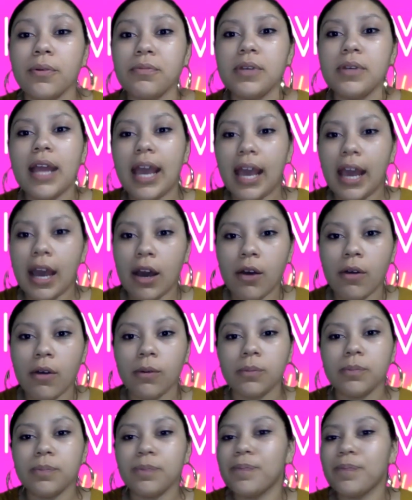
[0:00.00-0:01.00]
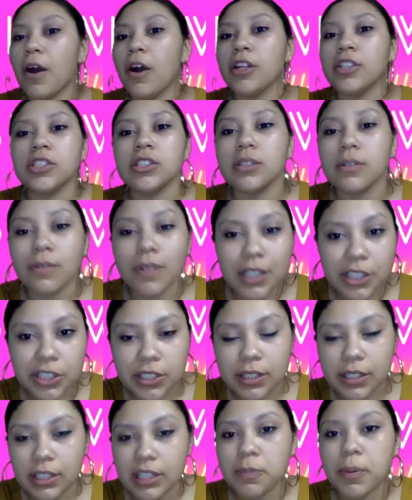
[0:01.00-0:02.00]
now, our
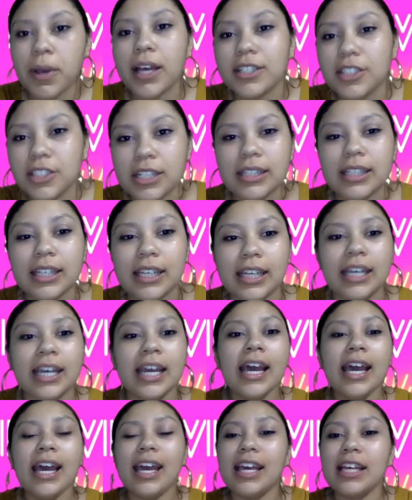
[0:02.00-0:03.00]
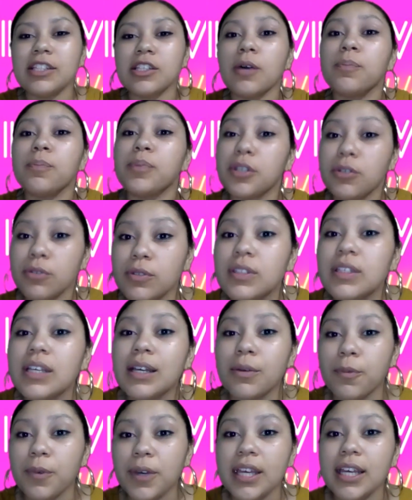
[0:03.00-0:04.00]
generation especially, is abusing
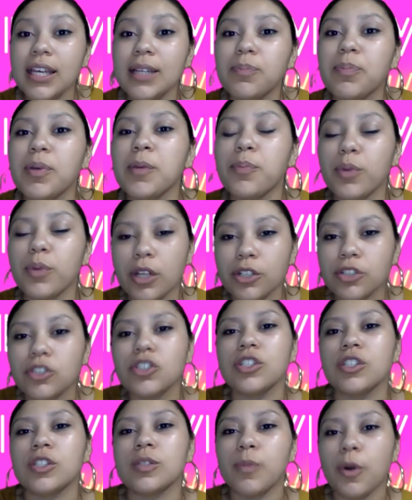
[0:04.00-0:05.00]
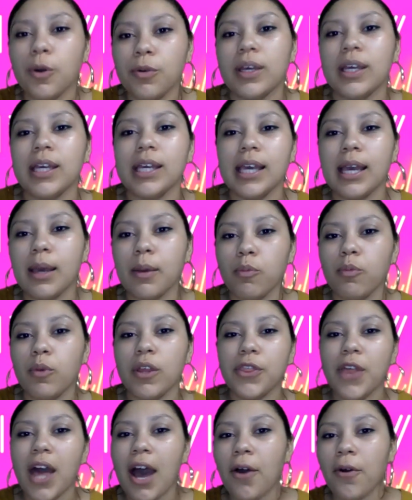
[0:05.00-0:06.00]
weed? People are just smoking it
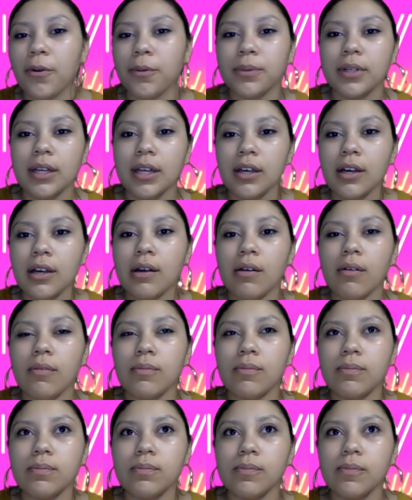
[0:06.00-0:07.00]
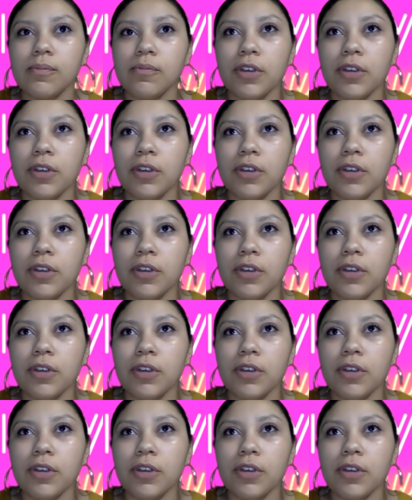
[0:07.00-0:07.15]
without really.